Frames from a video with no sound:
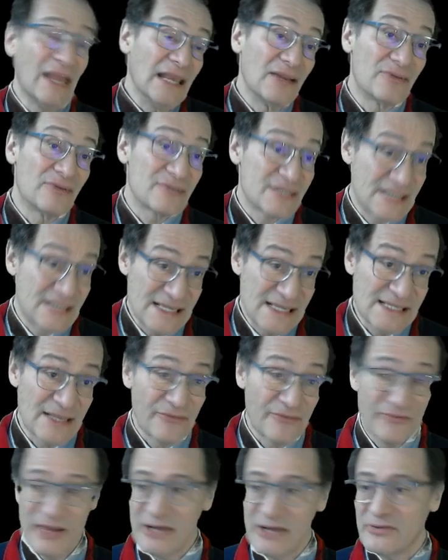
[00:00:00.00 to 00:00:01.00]
system
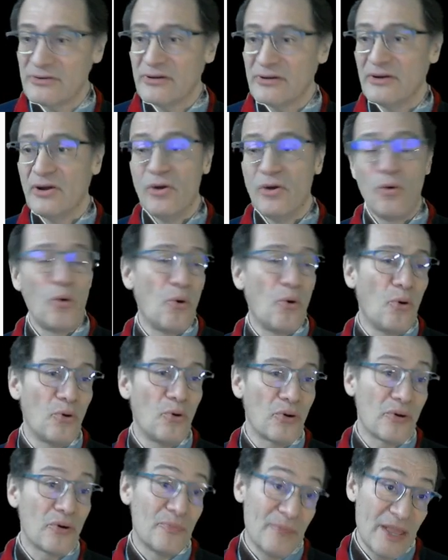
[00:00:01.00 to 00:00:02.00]
failure, or
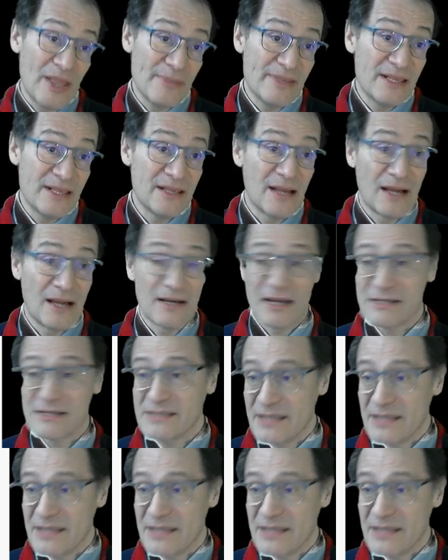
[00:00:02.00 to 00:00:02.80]
maybe an accident.